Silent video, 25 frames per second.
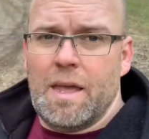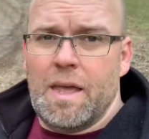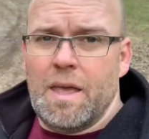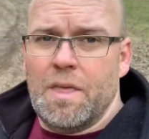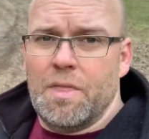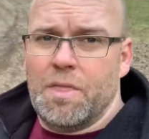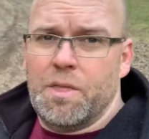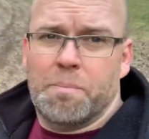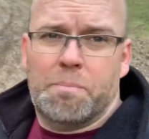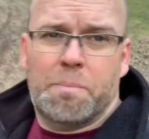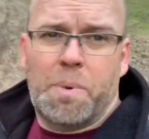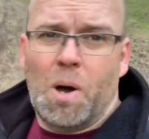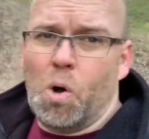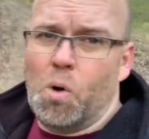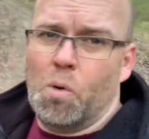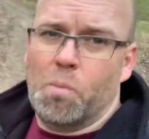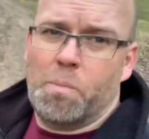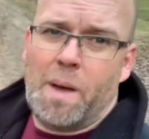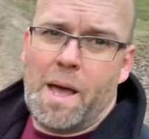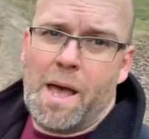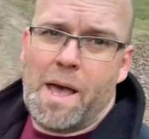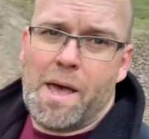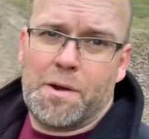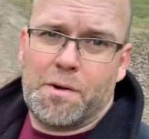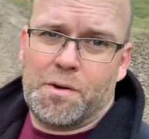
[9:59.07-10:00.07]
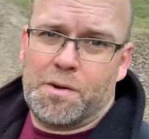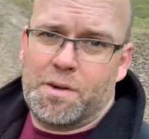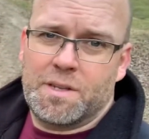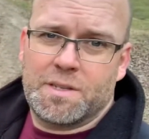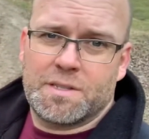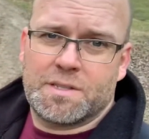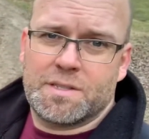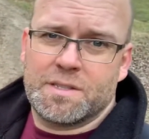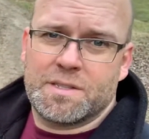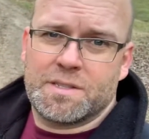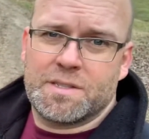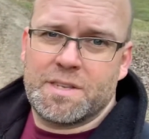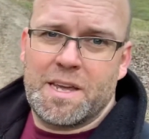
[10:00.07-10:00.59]
the bolt pattern is
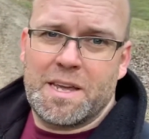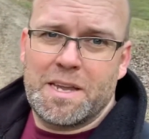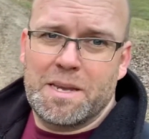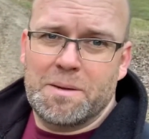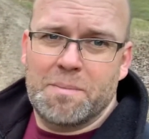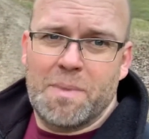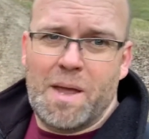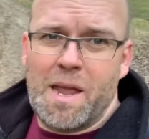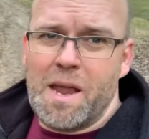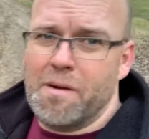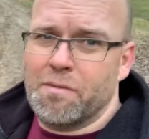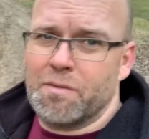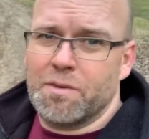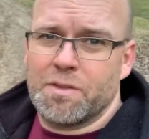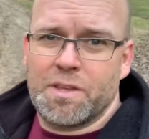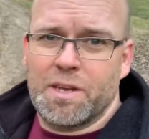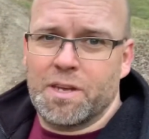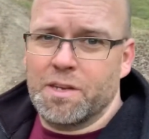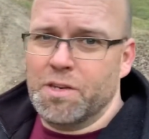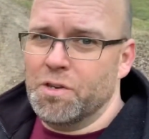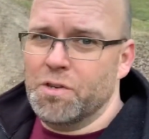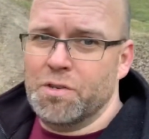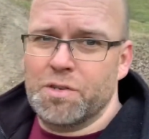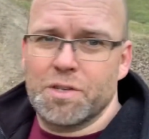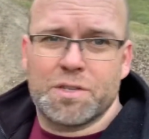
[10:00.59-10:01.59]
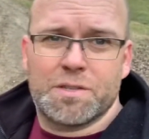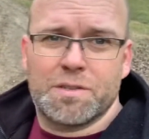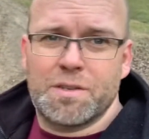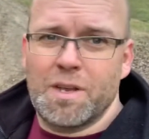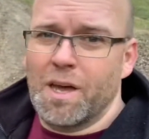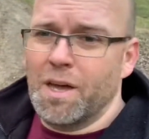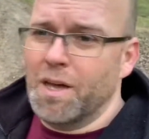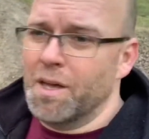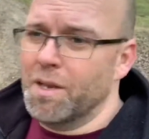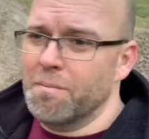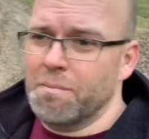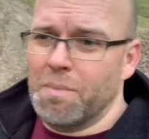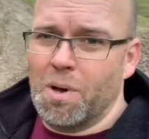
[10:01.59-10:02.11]
the same. Everything. You just
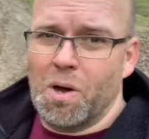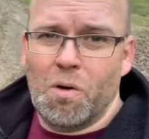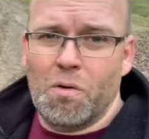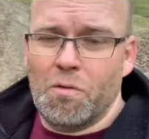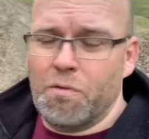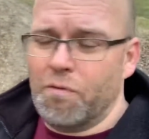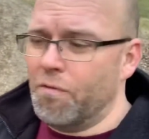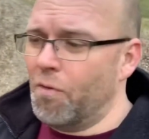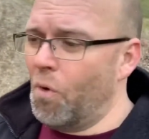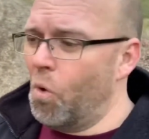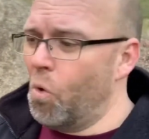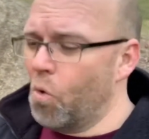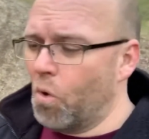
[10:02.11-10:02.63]
unbolt 4